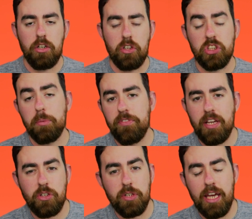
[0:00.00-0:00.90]
On top of
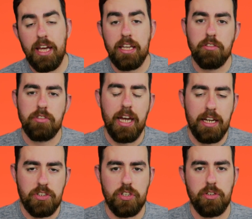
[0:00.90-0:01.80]
that you get a
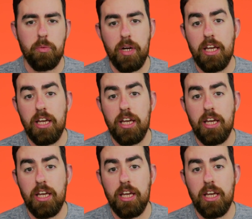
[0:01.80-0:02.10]
reaction where